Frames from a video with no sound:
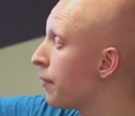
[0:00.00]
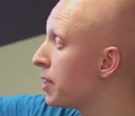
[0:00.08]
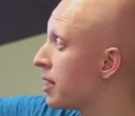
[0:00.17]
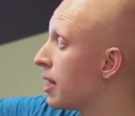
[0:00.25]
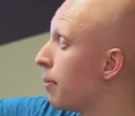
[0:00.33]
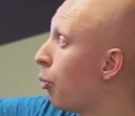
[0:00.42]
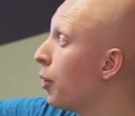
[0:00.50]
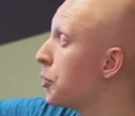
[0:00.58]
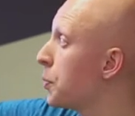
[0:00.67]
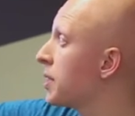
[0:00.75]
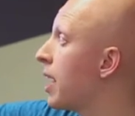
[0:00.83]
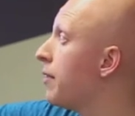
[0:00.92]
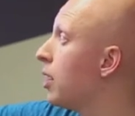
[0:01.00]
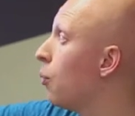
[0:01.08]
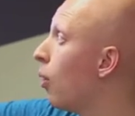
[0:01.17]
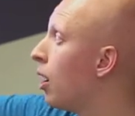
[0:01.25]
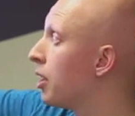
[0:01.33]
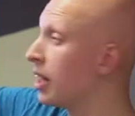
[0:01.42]
the difference is that the points for 7
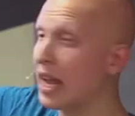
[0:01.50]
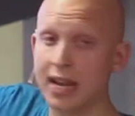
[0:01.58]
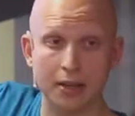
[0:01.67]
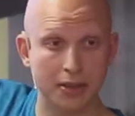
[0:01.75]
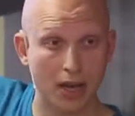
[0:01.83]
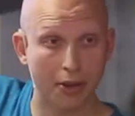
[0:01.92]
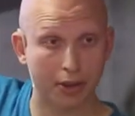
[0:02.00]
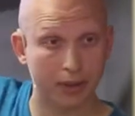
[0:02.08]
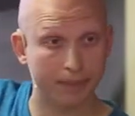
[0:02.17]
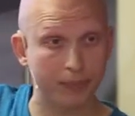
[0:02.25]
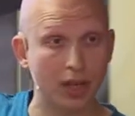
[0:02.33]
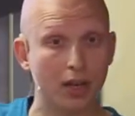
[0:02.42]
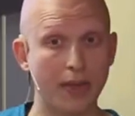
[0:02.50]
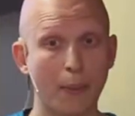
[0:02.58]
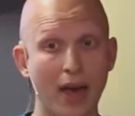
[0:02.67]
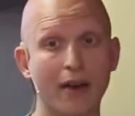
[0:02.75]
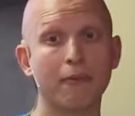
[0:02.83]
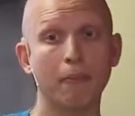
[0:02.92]
in one and 8 in the other.
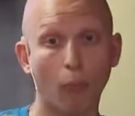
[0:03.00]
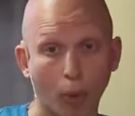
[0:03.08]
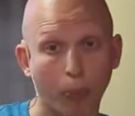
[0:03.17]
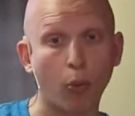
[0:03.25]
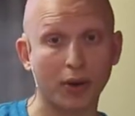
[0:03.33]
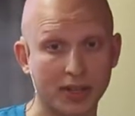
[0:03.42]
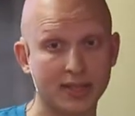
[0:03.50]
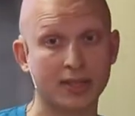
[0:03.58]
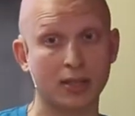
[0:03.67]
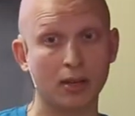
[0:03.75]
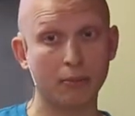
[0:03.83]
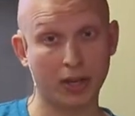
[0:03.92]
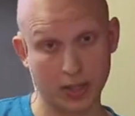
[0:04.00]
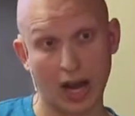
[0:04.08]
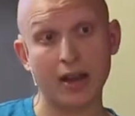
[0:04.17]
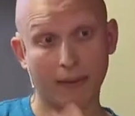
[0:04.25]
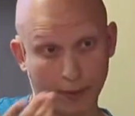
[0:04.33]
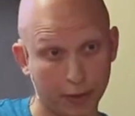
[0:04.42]
That we have more points
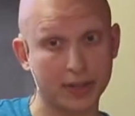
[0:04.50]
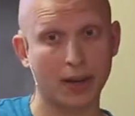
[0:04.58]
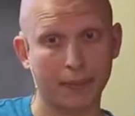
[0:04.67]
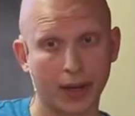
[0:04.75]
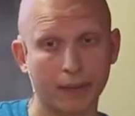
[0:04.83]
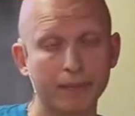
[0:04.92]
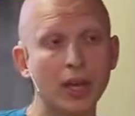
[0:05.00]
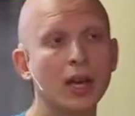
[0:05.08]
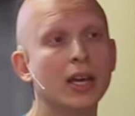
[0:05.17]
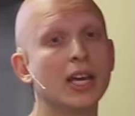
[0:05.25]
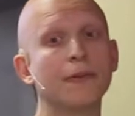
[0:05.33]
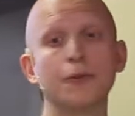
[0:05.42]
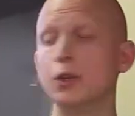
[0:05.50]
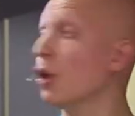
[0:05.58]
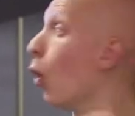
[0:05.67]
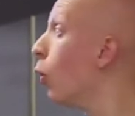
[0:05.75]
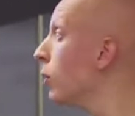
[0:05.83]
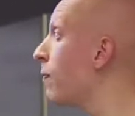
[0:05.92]
because I upvoted something. If
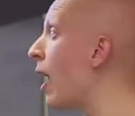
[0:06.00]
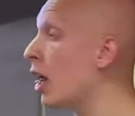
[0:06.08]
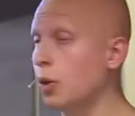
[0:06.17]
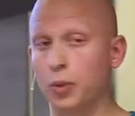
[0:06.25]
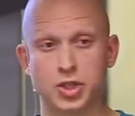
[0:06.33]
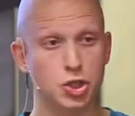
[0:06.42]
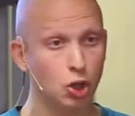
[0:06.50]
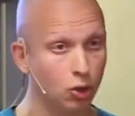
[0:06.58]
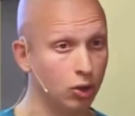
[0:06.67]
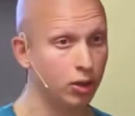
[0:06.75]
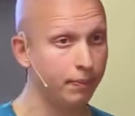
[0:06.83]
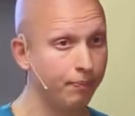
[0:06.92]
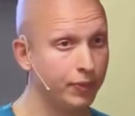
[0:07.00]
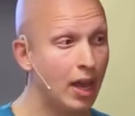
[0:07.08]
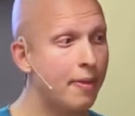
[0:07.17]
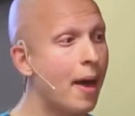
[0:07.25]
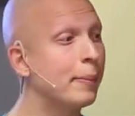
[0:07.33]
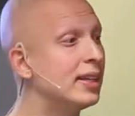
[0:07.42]
old val was null,
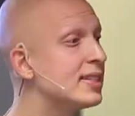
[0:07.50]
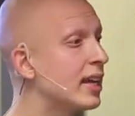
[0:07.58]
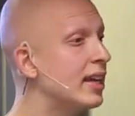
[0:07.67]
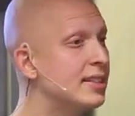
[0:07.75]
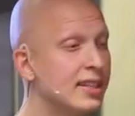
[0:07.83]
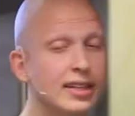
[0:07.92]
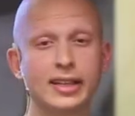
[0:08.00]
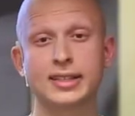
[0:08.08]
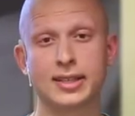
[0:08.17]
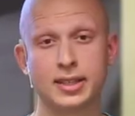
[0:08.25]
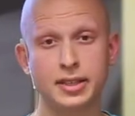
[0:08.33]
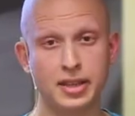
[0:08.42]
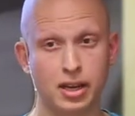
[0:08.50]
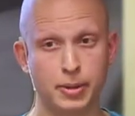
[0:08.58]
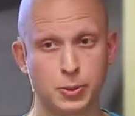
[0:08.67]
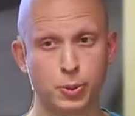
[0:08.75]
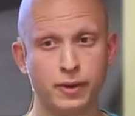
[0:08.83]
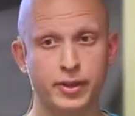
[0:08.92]
that means that it didn't exist in the
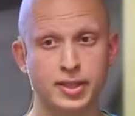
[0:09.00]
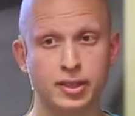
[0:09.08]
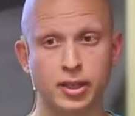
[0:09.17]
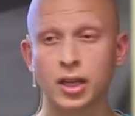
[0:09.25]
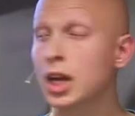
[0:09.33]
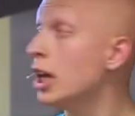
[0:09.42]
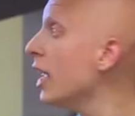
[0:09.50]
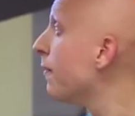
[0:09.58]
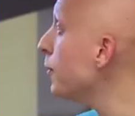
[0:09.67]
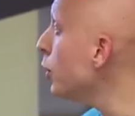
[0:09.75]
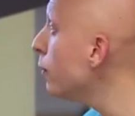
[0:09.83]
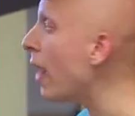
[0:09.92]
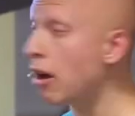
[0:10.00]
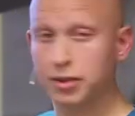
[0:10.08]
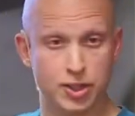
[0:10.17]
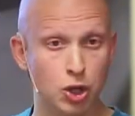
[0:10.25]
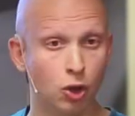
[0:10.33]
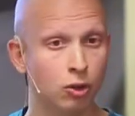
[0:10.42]
database previously. If new
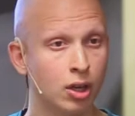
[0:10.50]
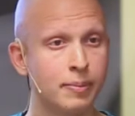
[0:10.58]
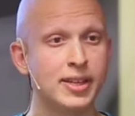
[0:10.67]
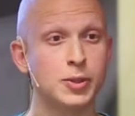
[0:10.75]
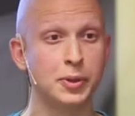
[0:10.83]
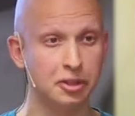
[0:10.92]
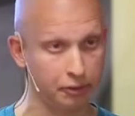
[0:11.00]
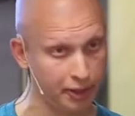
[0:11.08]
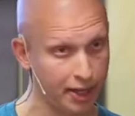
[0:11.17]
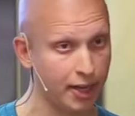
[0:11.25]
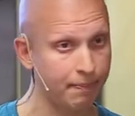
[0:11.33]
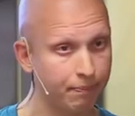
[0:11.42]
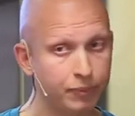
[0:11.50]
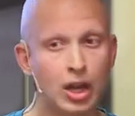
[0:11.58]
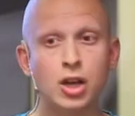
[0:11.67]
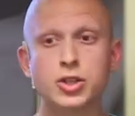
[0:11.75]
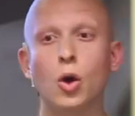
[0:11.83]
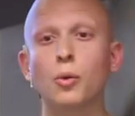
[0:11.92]
val is null, it means we deleted it.
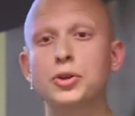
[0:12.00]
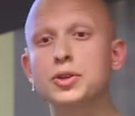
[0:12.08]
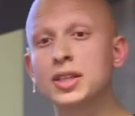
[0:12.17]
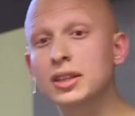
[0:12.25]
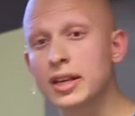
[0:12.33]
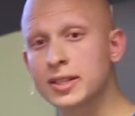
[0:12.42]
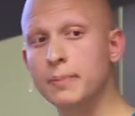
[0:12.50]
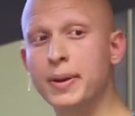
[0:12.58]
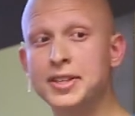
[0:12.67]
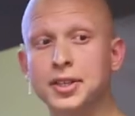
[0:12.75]
So using this,